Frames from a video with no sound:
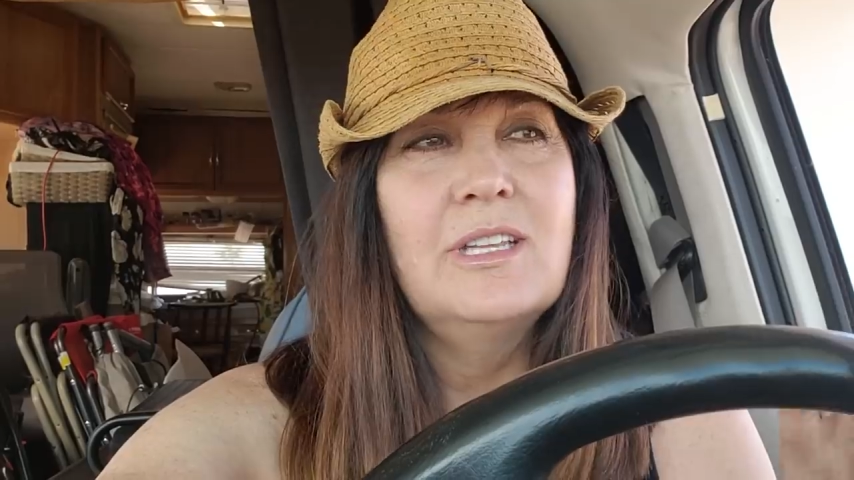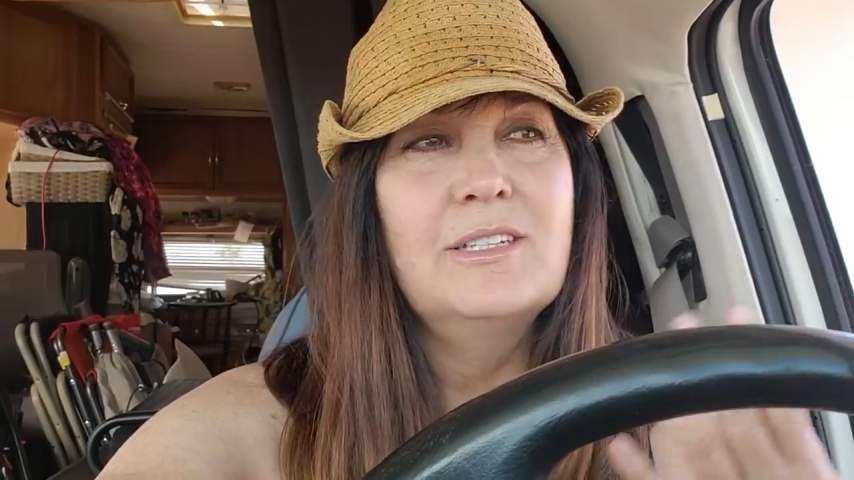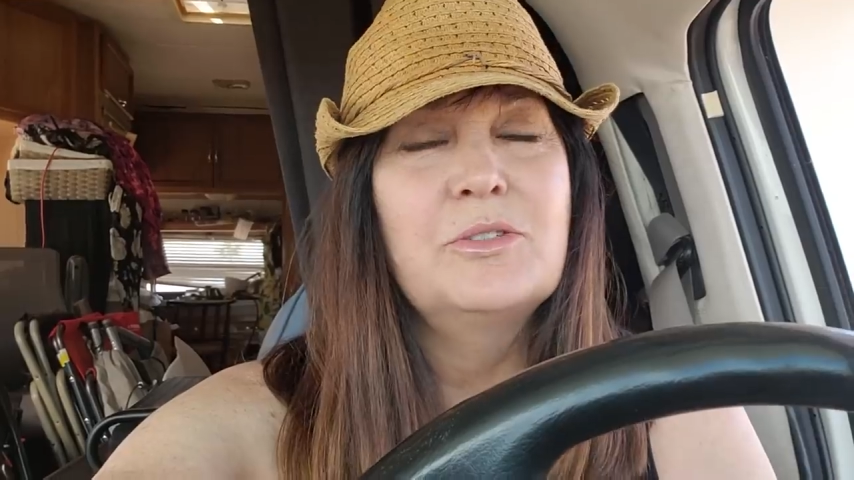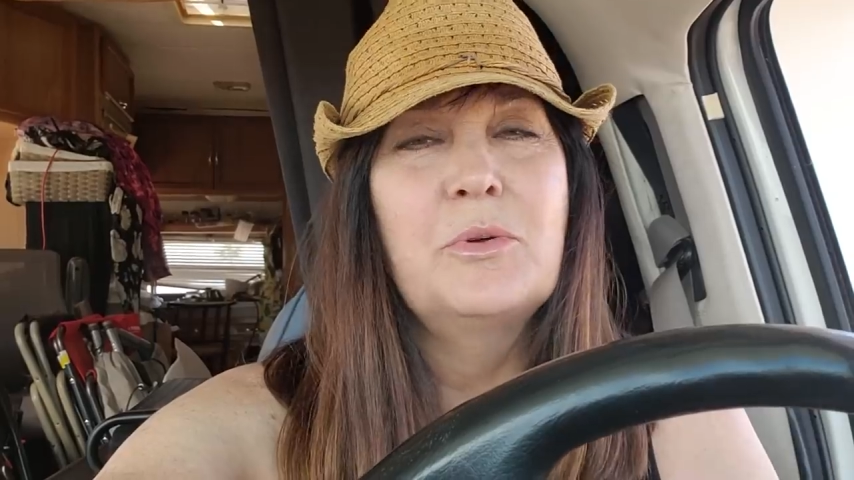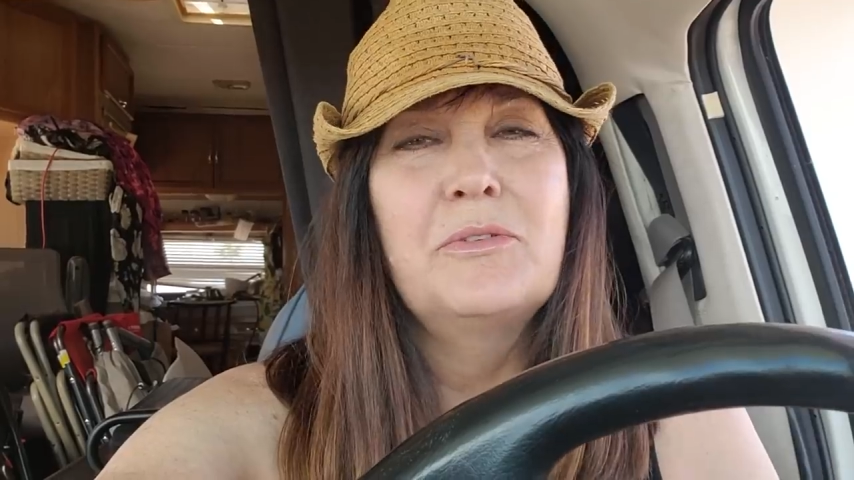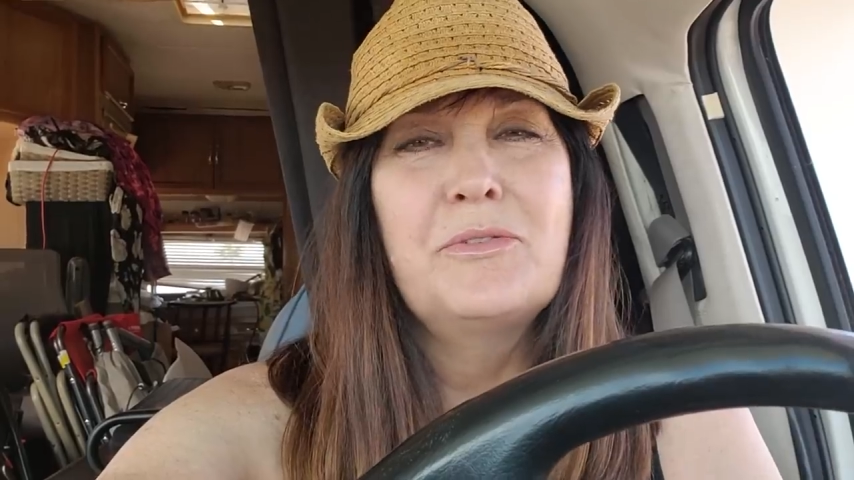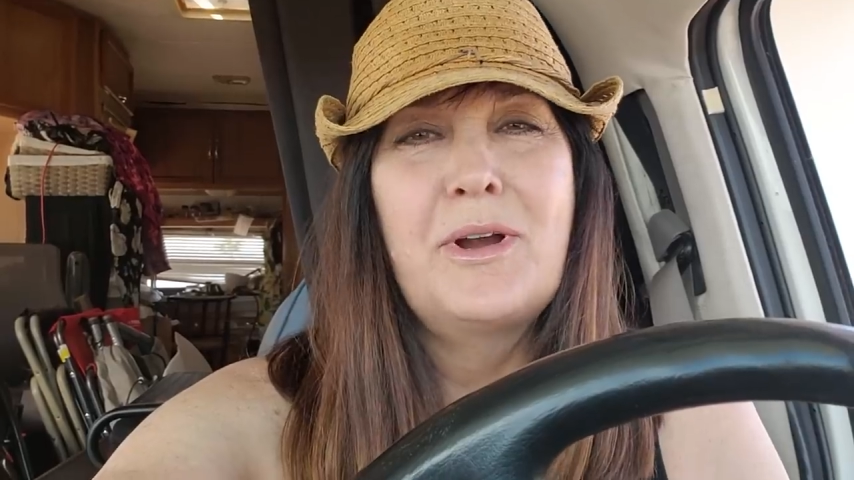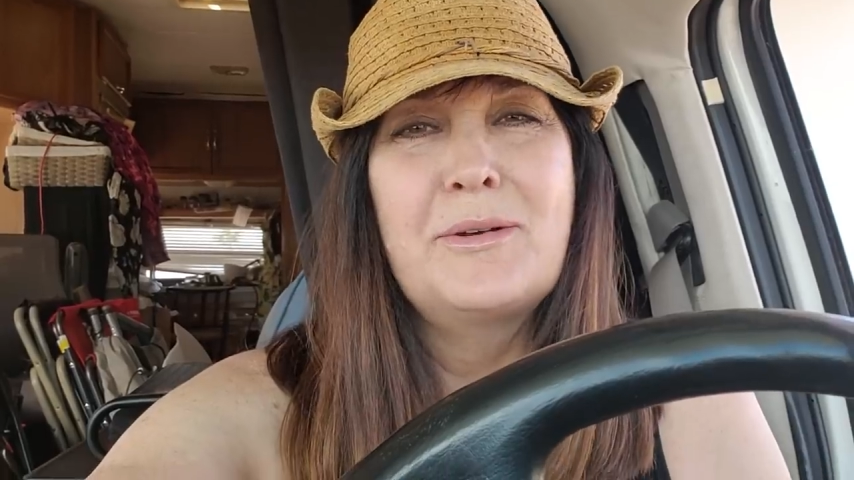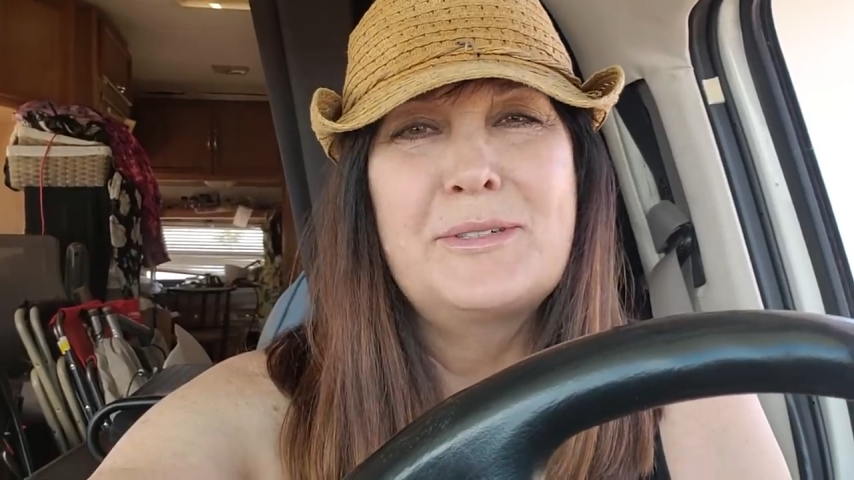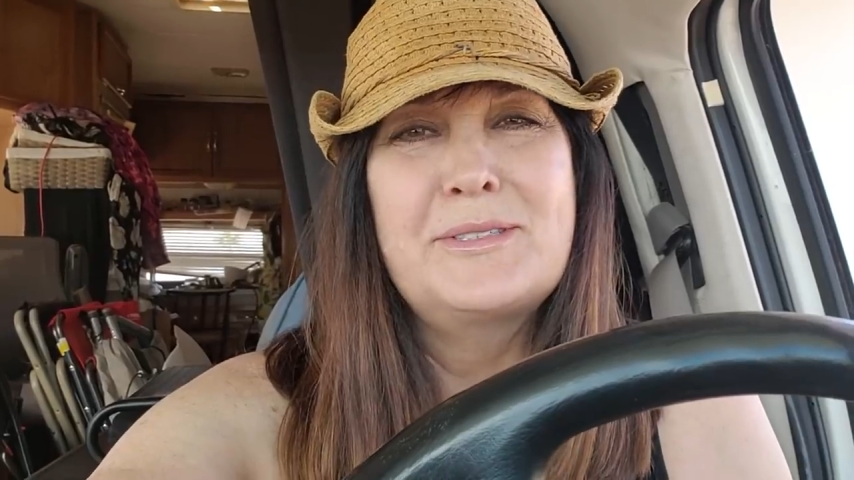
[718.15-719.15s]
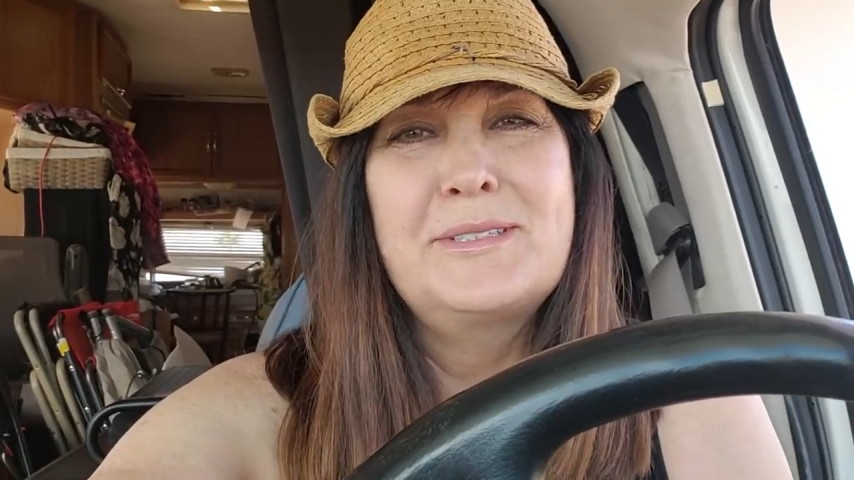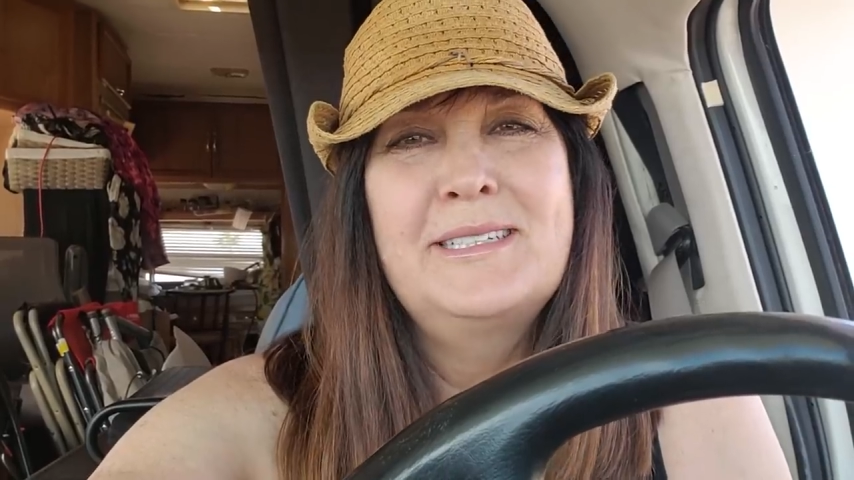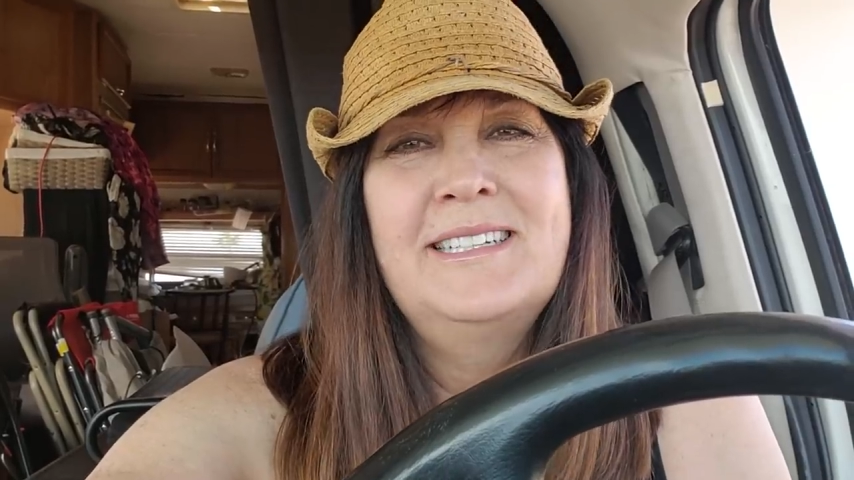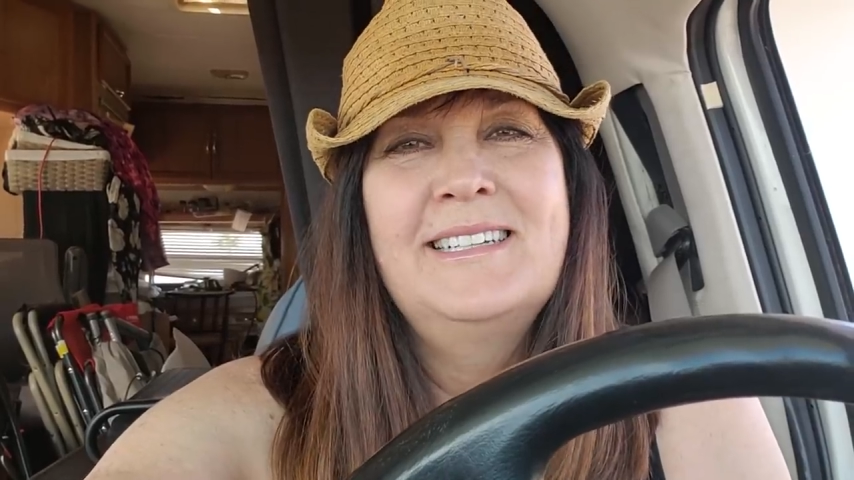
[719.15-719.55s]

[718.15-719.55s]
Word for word: in the last 24 hours.